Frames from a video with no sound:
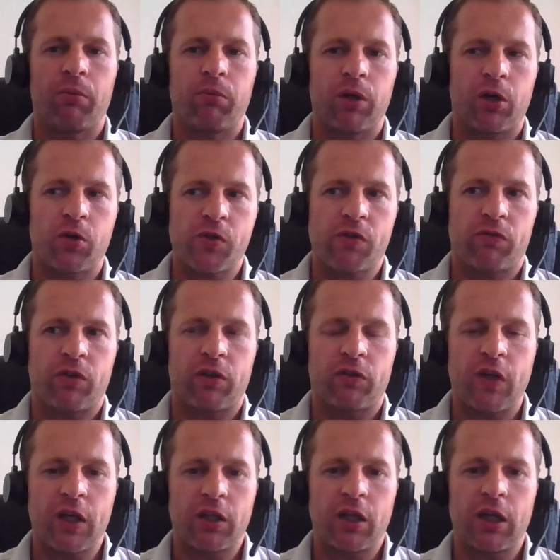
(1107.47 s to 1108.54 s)
because of the
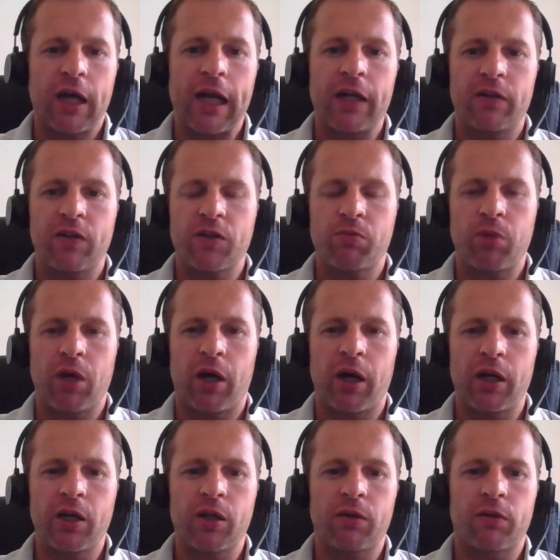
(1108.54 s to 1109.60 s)
technicalities
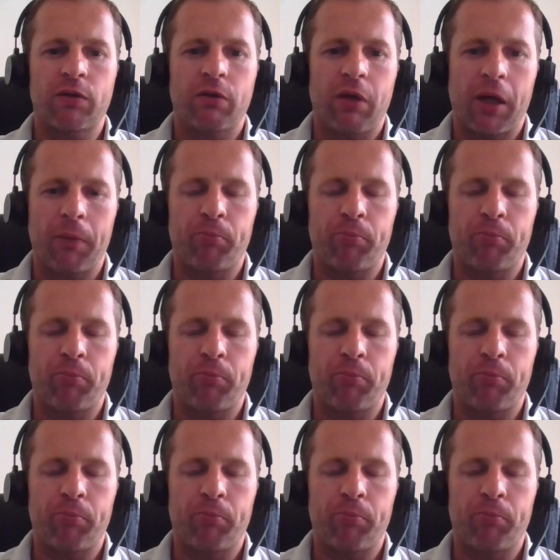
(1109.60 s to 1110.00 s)
behind it,